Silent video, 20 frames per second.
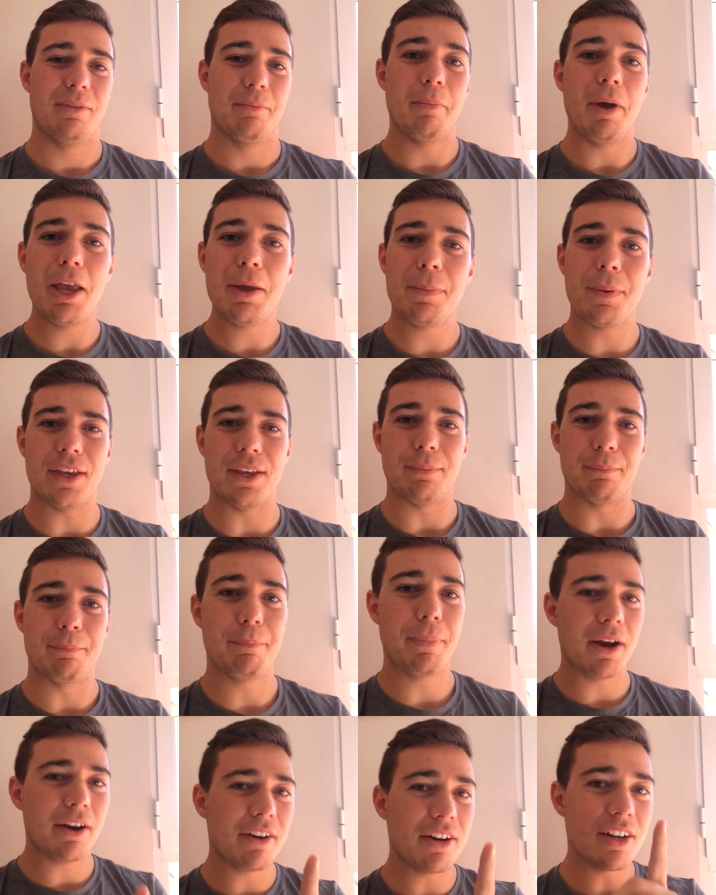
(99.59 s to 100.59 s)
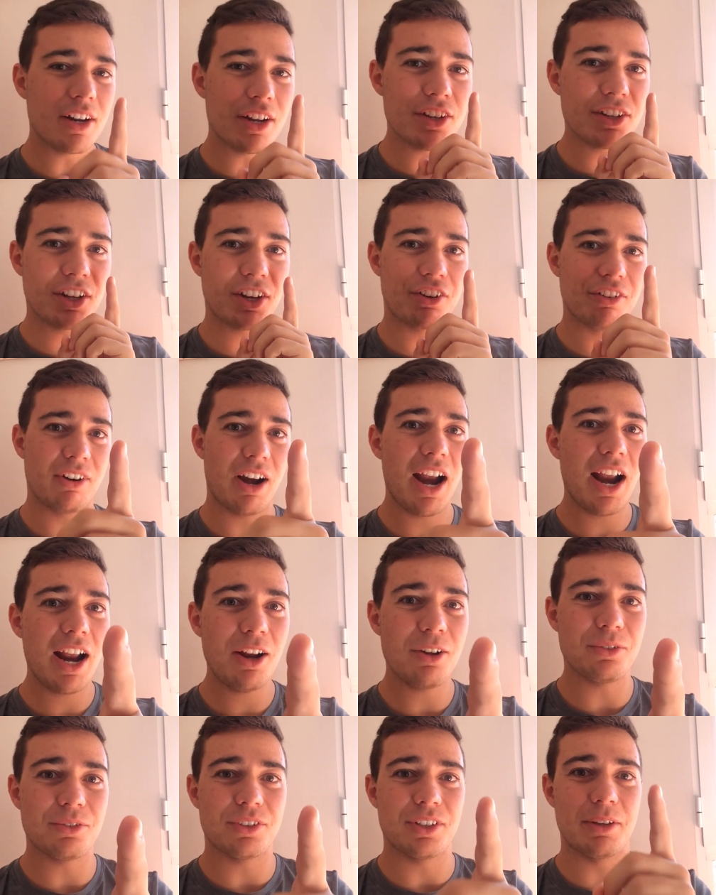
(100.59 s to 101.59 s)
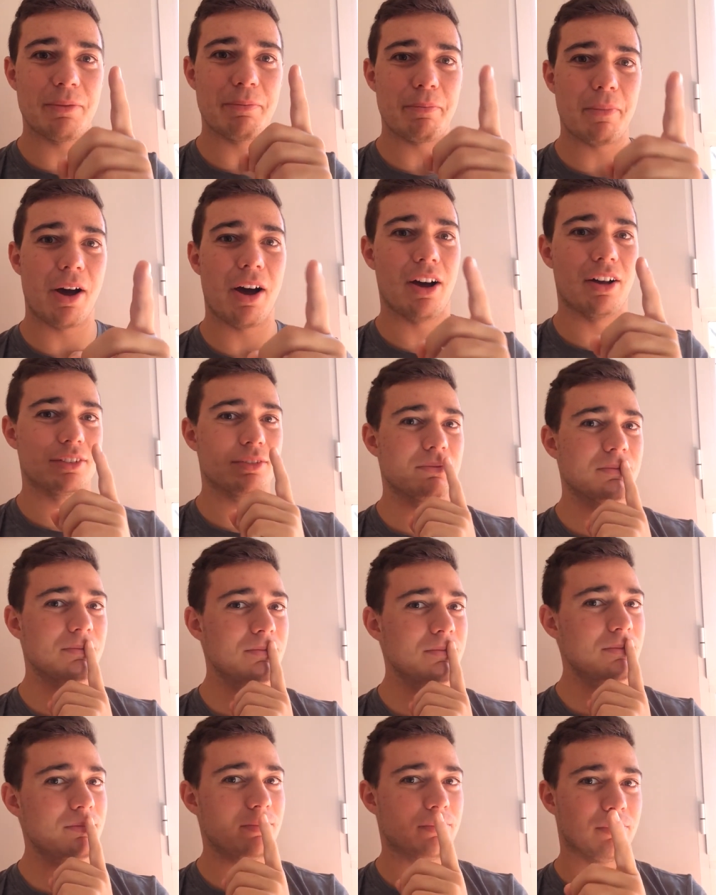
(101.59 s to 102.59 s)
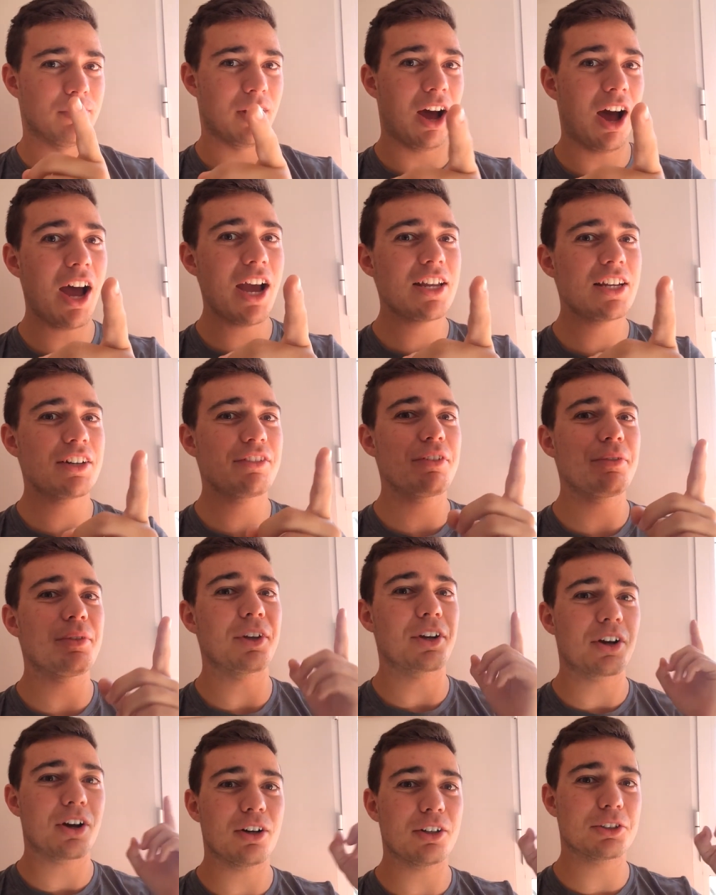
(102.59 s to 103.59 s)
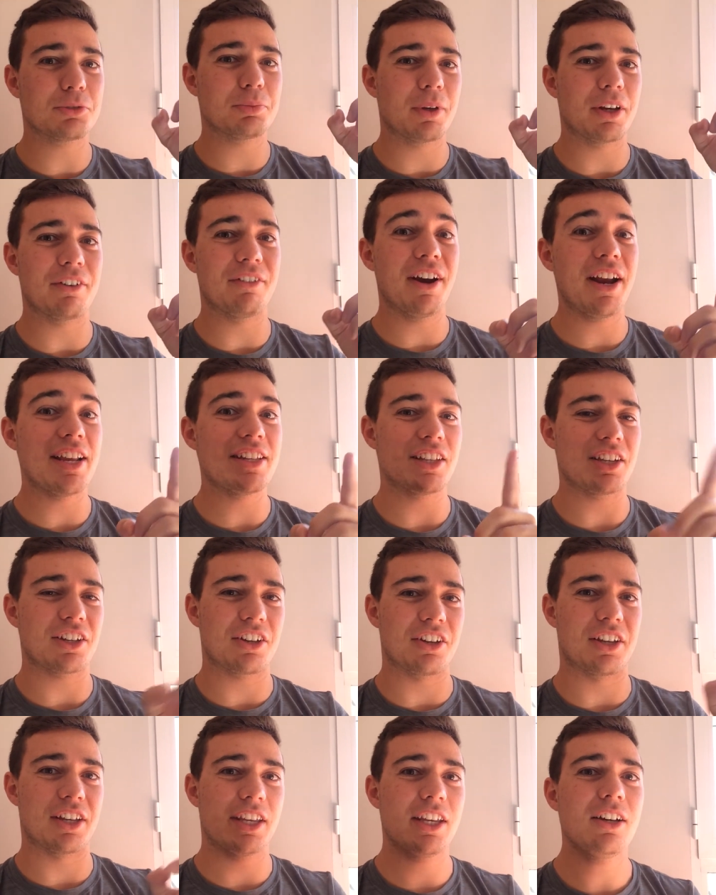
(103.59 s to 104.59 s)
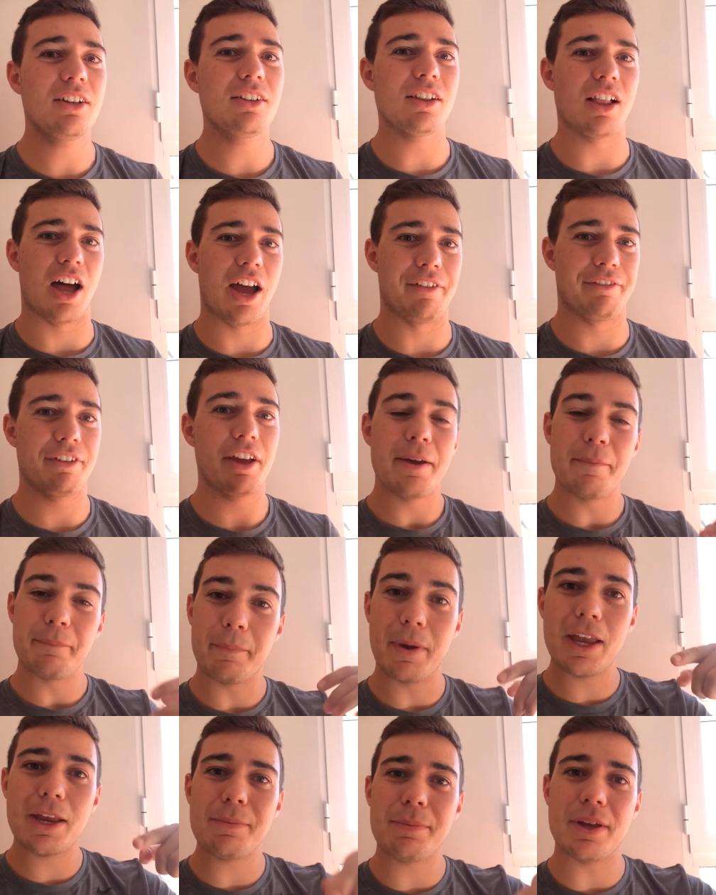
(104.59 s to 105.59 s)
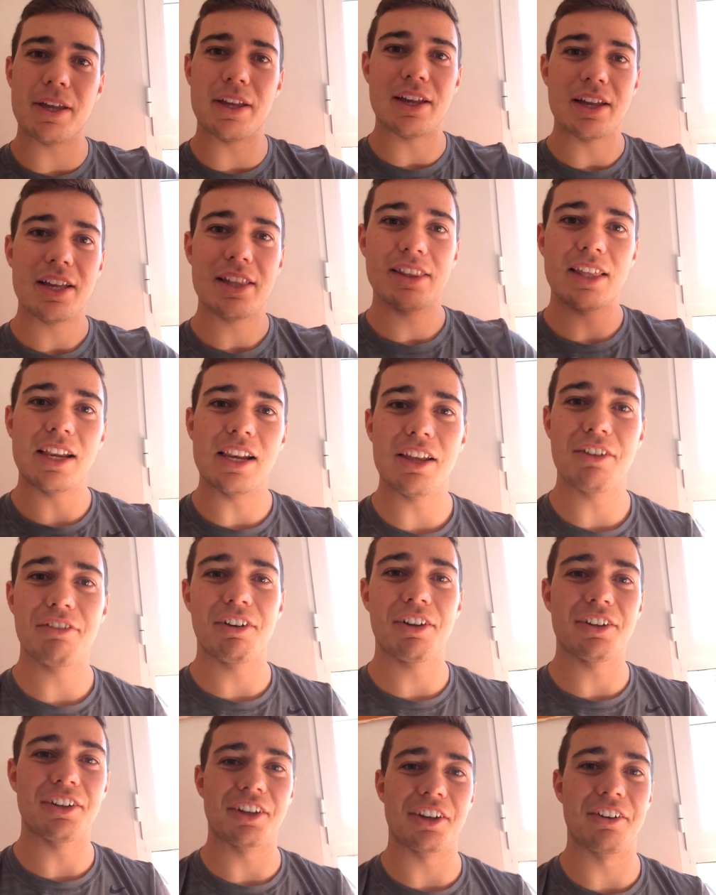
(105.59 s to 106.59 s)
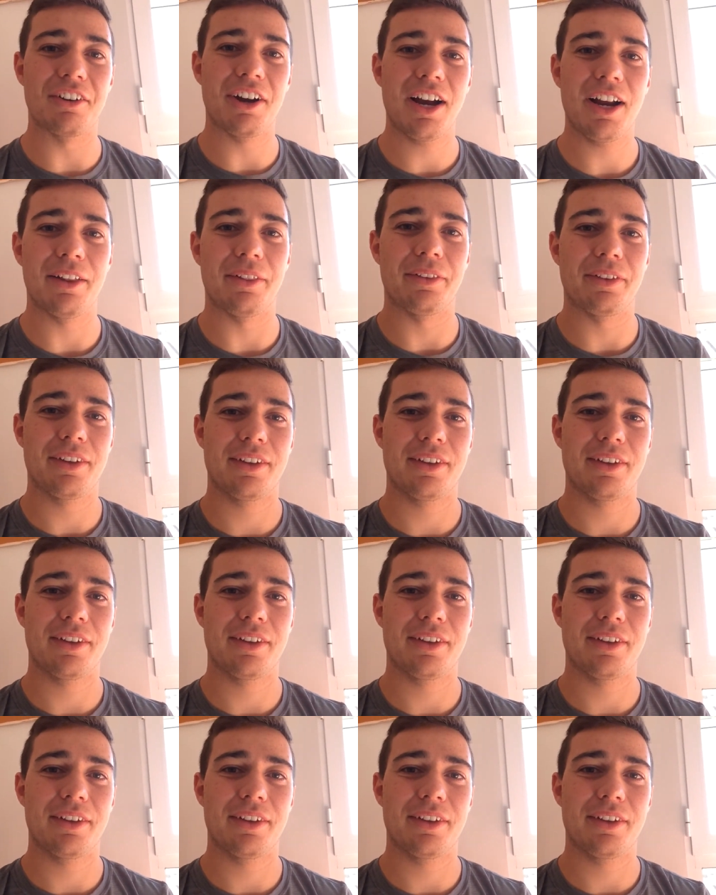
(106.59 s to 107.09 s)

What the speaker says: Maybe buried underground in Mars, hiding from the cosmic rays that could kill life. Maybe they live underground.